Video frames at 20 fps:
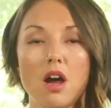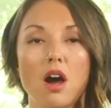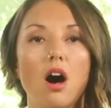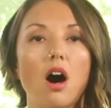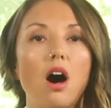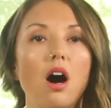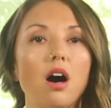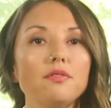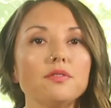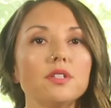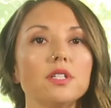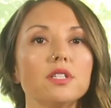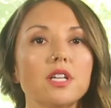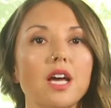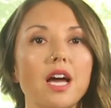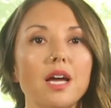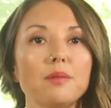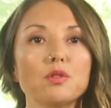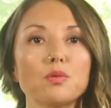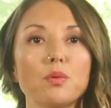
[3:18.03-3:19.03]

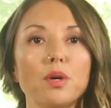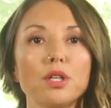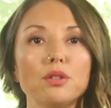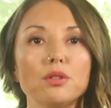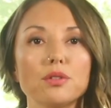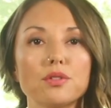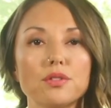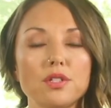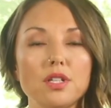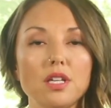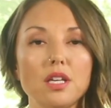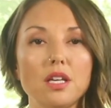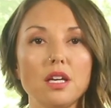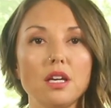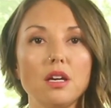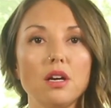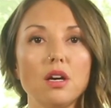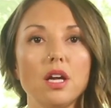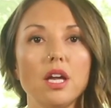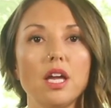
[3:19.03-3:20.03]
Oftentimes what you'll
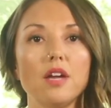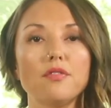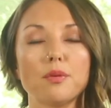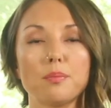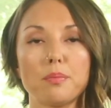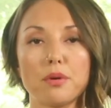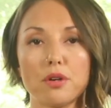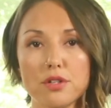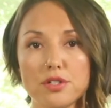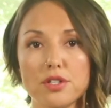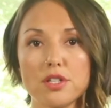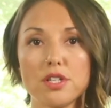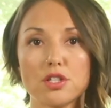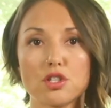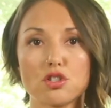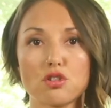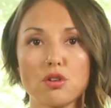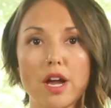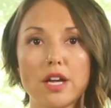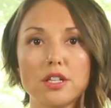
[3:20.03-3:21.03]
see if a person is
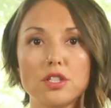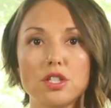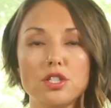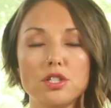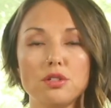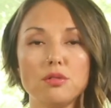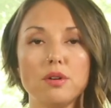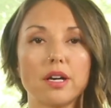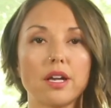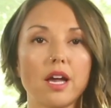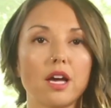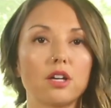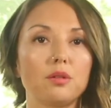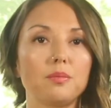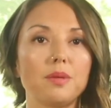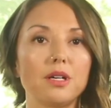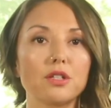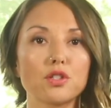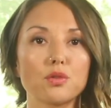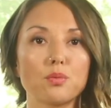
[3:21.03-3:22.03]
trying to do a
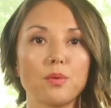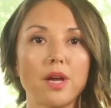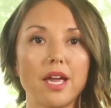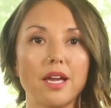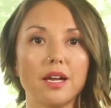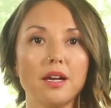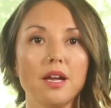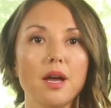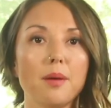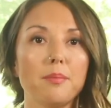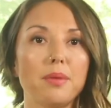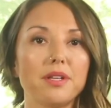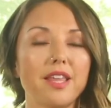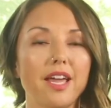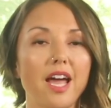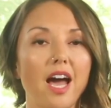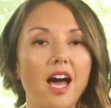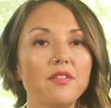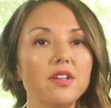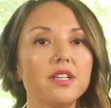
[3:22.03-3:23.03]
kettlebell swing, but they
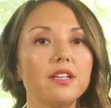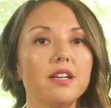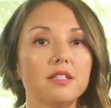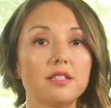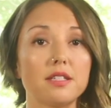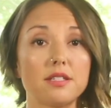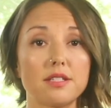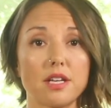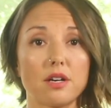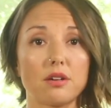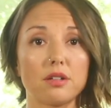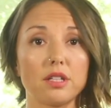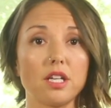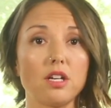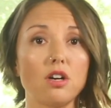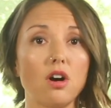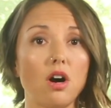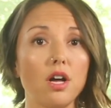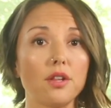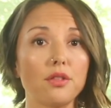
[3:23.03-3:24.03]
haven't necessarily
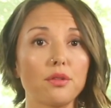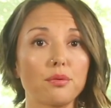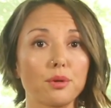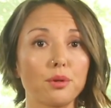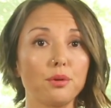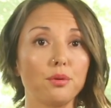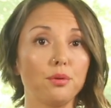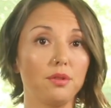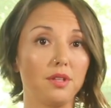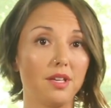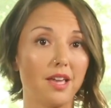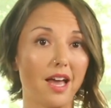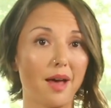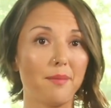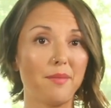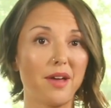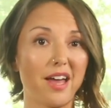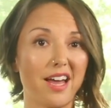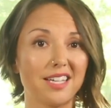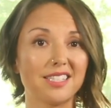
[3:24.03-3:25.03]
gone through the
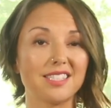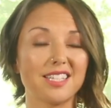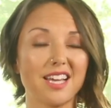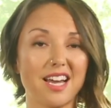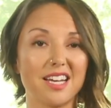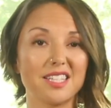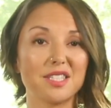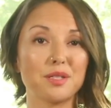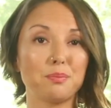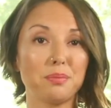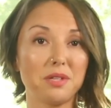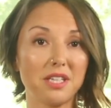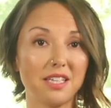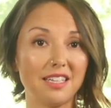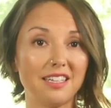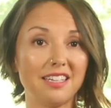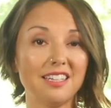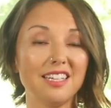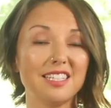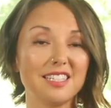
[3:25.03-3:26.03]

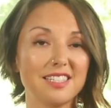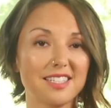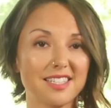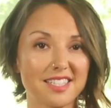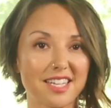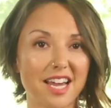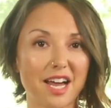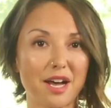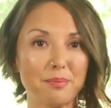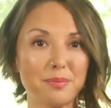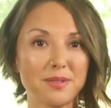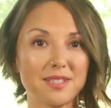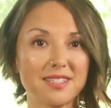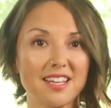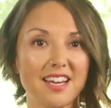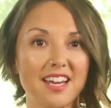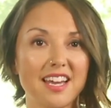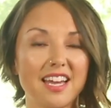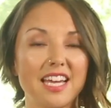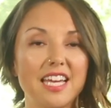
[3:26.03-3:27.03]
MSSP steps,
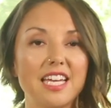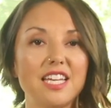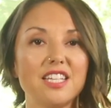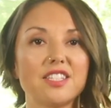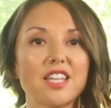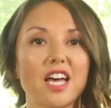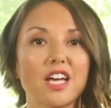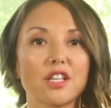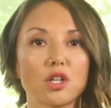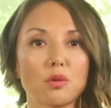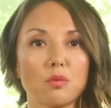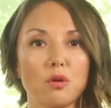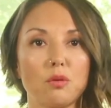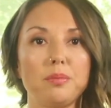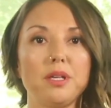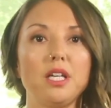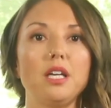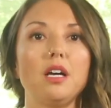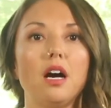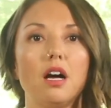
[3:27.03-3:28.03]
is that there will
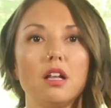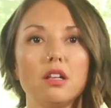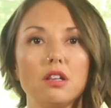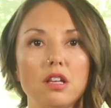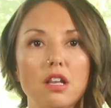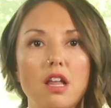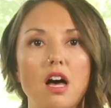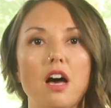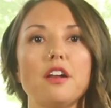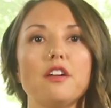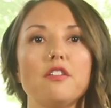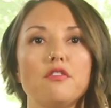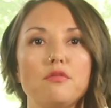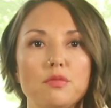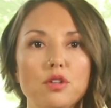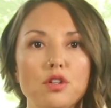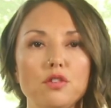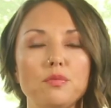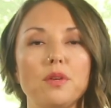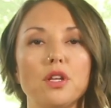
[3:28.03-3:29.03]
be a lot of
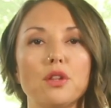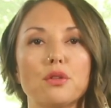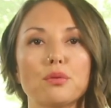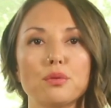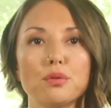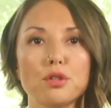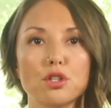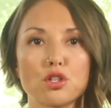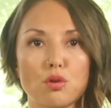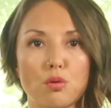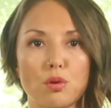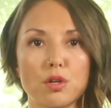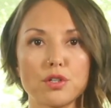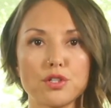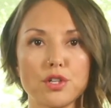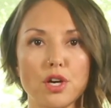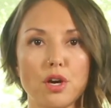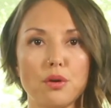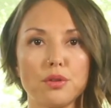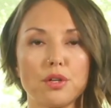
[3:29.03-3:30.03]
movement through the
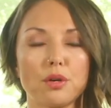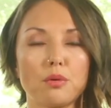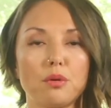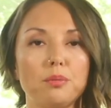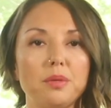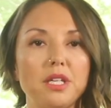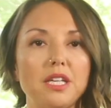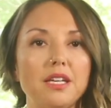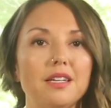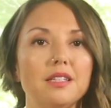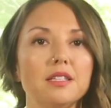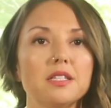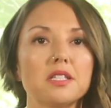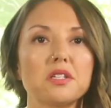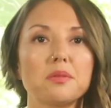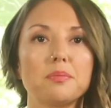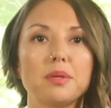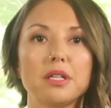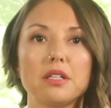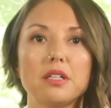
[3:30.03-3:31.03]
torso. There will be
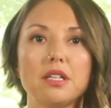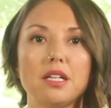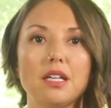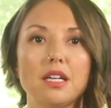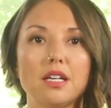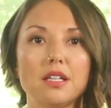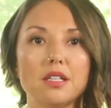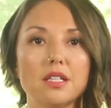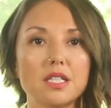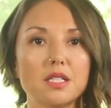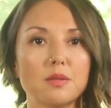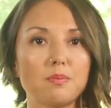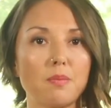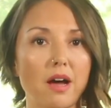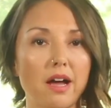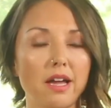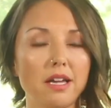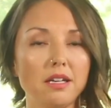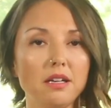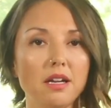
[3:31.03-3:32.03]
instability in the
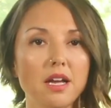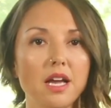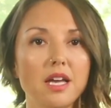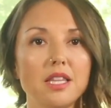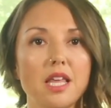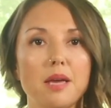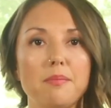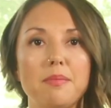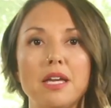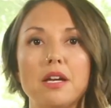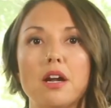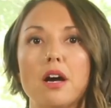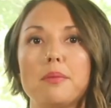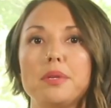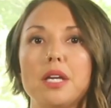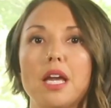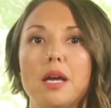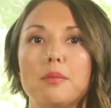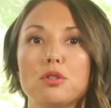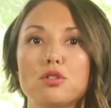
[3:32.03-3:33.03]
spine. They may not
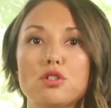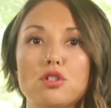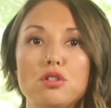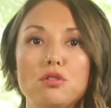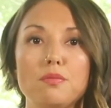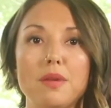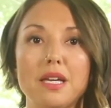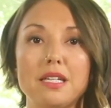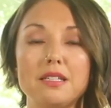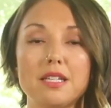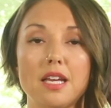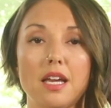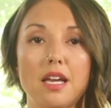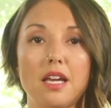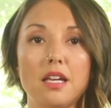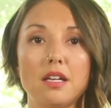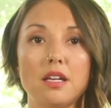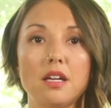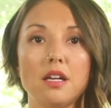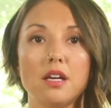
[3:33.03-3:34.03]
be able to
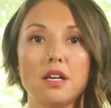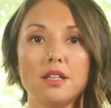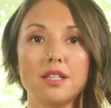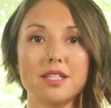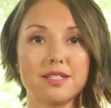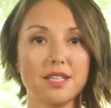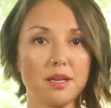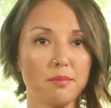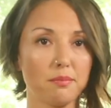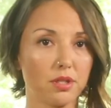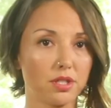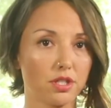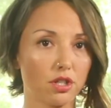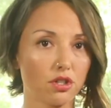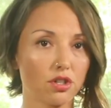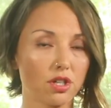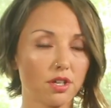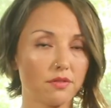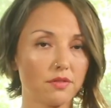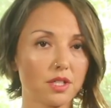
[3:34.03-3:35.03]
maintain the same
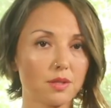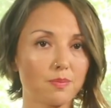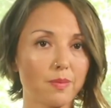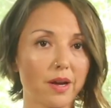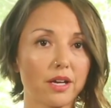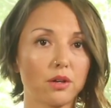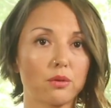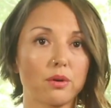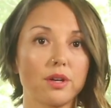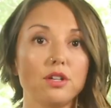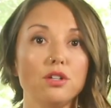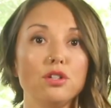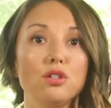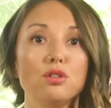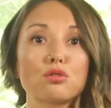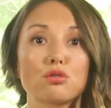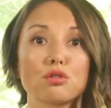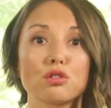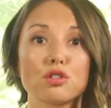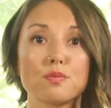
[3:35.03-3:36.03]
position of the spine or a
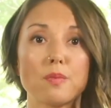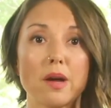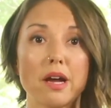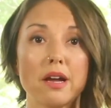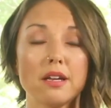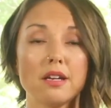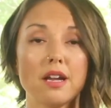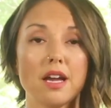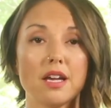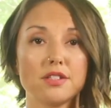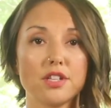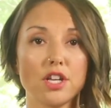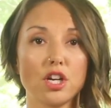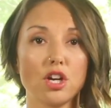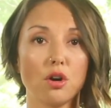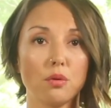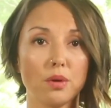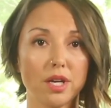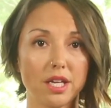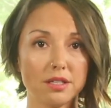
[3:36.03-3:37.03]
neutral spine as they
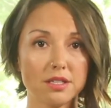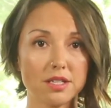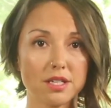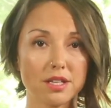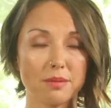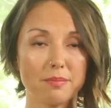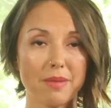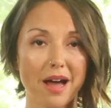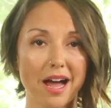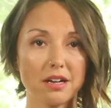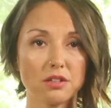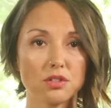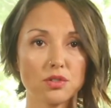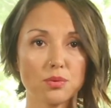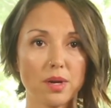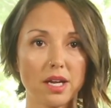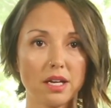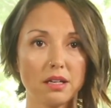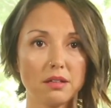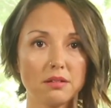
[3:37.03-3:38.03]
go into the
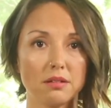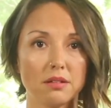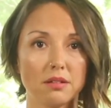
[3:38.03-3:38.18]
backswing.